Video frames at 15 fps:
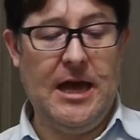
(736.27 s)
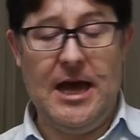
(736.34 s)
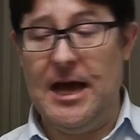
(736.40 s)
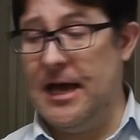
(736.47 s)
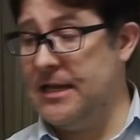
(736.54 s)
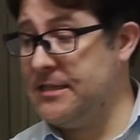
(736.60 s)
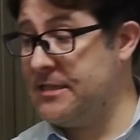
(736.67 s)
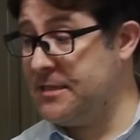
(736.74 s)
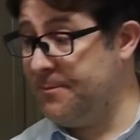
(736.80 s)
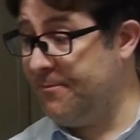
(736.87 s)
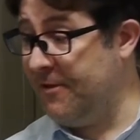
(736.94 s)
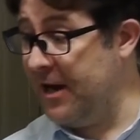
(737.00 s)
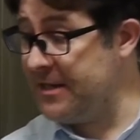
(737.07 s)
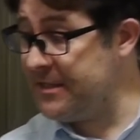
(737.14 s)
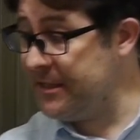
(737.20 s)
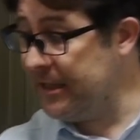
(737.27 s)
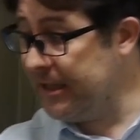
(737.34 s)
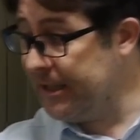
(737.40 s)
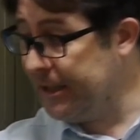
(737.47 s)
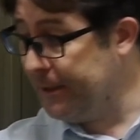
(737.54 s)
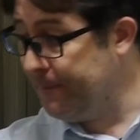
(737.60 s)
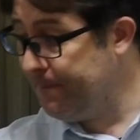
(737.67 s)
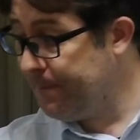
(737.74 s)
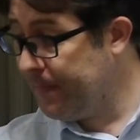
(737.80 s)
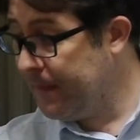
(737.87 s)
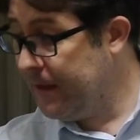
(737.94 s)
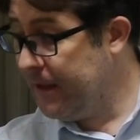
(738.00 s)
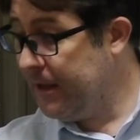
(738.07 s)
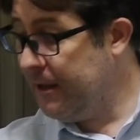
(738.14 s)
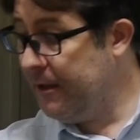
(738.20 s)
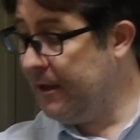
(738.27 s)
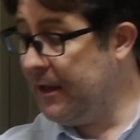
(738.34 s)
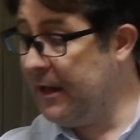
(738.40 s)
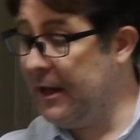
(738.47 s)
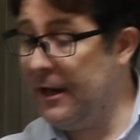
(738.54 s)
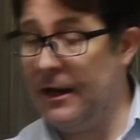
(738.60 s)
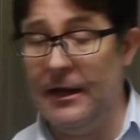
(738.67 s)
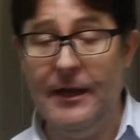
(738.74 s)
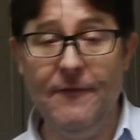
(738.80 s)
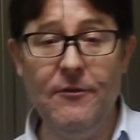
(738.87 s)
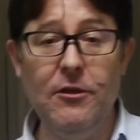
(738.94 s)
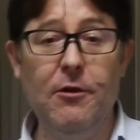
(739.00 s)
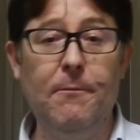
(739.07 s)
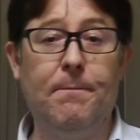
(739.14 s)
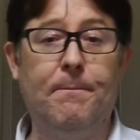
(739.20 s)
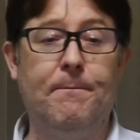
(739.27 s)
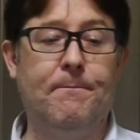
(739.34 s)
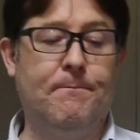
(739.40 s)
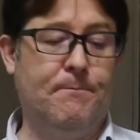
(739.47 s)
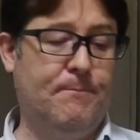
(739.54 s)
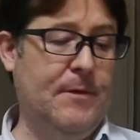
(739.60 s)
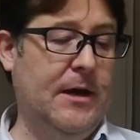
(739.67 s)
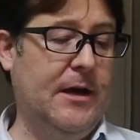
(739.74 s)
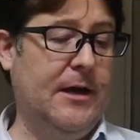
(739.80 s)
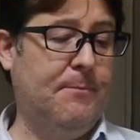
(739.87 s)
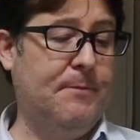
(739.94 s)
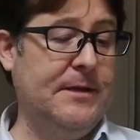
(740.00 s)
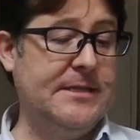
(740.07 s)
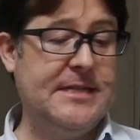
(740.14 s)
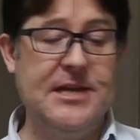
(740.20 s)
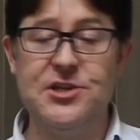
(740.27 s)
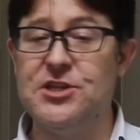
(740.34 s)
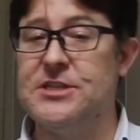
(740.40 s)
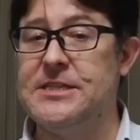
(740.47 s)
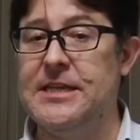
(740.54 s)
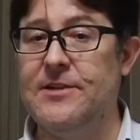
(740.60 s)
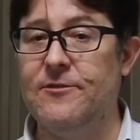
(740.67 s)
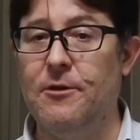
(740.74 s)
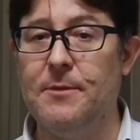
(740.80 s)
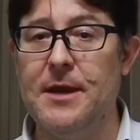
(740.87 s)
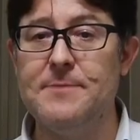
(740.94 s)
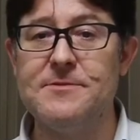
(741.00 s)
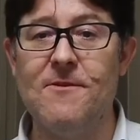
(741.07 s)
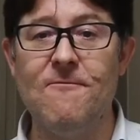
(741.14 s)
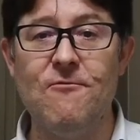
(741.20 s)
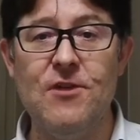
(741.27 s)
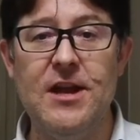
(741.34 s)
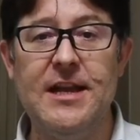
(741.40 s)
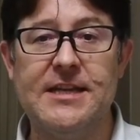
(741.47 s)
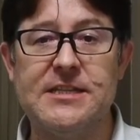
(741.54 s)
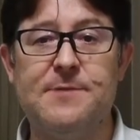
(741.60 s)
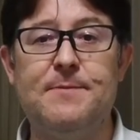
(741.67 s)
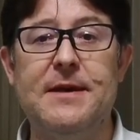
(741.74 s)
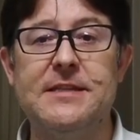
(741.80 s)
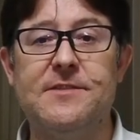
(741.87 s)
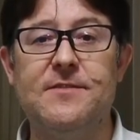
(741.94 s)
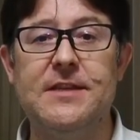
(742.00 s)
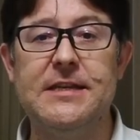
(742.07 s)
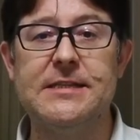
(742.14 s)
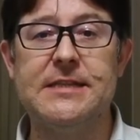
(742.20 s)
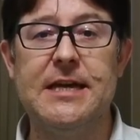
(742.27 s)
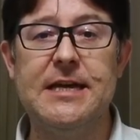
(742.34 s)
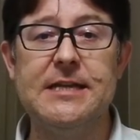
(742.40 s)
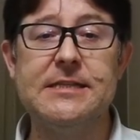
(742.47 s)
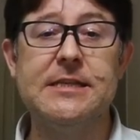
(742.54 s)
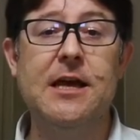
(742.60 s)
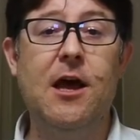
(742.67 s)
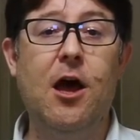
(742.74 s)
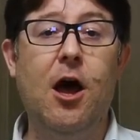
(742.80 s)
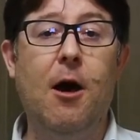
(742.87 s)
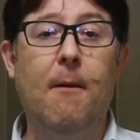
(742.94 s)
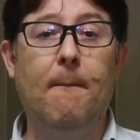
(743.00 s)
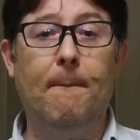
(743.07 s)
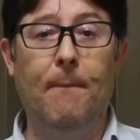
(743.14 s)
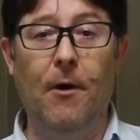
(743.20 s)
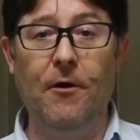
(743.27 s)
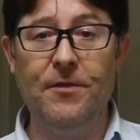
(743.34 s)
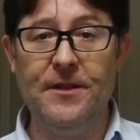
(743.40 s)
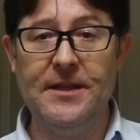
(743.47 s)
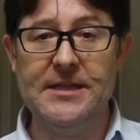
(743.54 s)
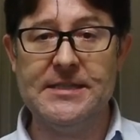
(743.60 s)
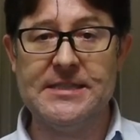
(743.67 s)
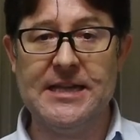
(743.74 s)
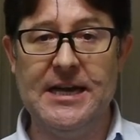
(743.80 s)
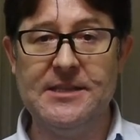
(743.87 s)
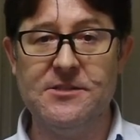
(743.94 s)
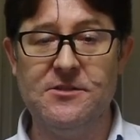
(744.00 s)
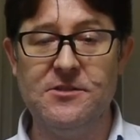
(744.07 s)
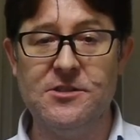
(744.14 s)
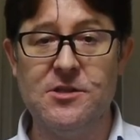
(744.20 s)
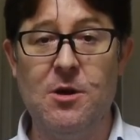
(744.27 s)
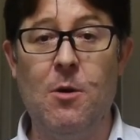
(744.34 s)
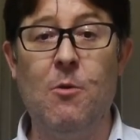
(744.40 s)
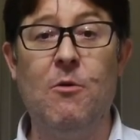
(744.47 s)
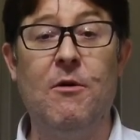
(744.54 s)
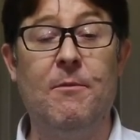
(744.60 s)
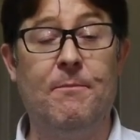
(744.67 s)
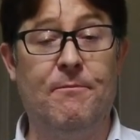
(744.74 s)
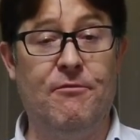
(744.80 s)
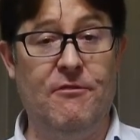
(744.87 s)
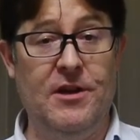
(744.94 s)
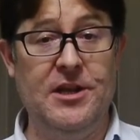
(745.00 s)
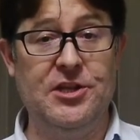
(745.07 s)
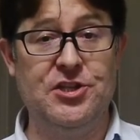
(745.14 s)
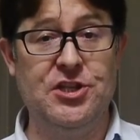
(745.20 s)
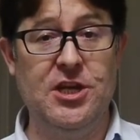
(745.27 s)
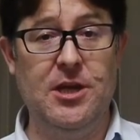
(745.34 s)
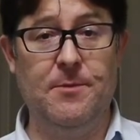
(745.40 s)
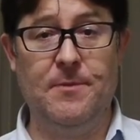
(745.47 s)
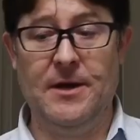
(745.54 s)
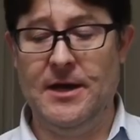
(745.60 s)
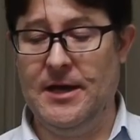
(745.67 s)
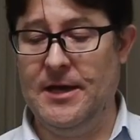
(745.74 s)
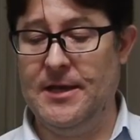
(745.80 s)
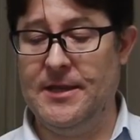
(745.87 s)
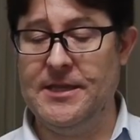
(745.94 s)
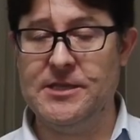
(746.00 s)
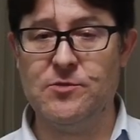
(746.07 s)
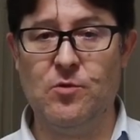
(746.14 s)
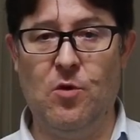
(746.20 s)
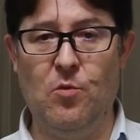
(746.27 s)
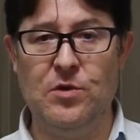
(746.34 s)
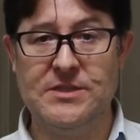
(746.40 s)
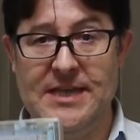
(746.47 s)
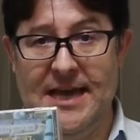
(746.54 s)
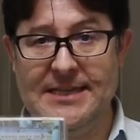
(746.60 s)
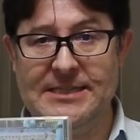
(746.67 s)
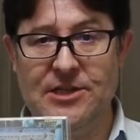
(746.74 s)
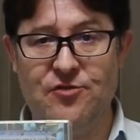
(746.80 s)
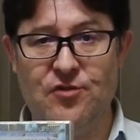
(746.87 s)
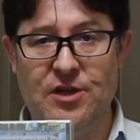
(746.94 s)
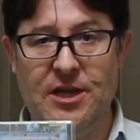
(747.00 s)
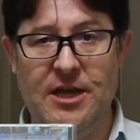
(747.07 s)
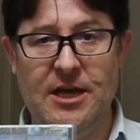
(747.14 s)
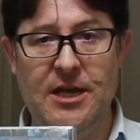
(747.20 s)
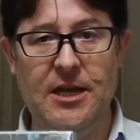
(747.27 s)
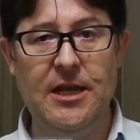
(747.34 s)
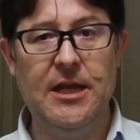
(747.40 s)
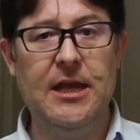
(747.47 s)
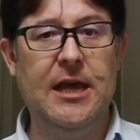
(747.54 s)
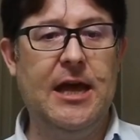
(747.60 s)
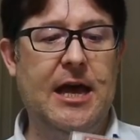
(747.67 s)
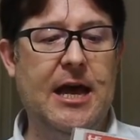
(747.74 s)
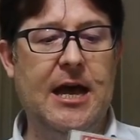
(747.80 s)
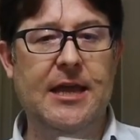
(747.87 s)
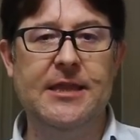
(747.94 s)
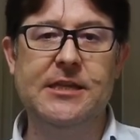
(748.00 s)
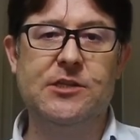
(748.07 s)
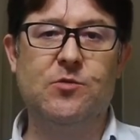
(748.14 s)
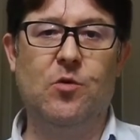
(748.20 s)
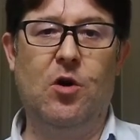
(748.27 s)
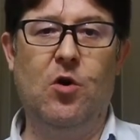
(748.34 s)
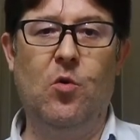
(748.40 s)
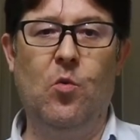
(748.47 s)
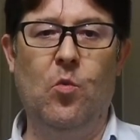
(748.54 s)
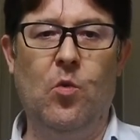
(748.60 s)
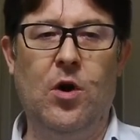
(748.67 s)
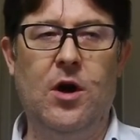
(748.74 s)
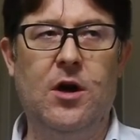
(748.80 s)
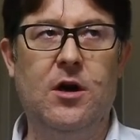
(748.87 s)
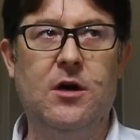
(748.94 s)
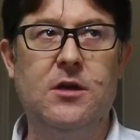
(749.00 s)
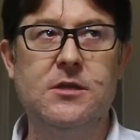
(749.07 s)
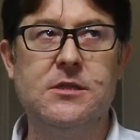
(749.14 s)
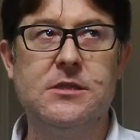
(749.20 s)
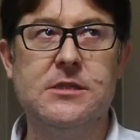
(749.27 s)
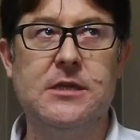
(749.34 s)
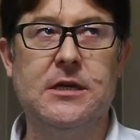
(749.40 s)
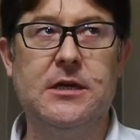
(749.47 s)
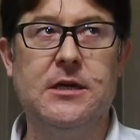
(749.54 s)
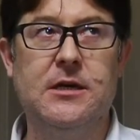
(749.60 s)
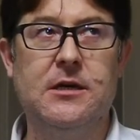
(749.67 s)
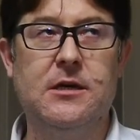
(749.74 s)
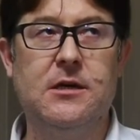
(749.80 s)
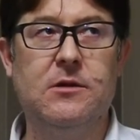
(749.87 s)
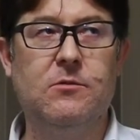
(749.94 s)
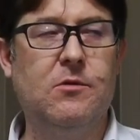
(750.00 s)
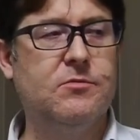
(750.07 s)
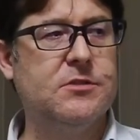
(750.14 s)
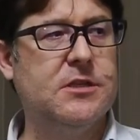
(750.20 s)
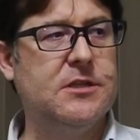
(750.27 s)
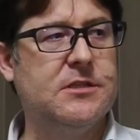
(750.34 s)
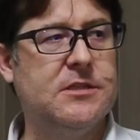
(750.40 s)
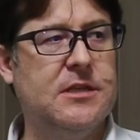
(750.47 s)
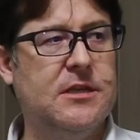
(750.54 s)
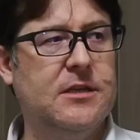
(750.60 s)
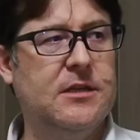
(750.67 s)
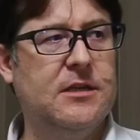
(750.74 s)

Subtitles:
And surprisingly, even though PC Engine CD-ROM games are really expensive these days, both of these titles were pretty cheap. This one was 800 yen, and this one was, what was this?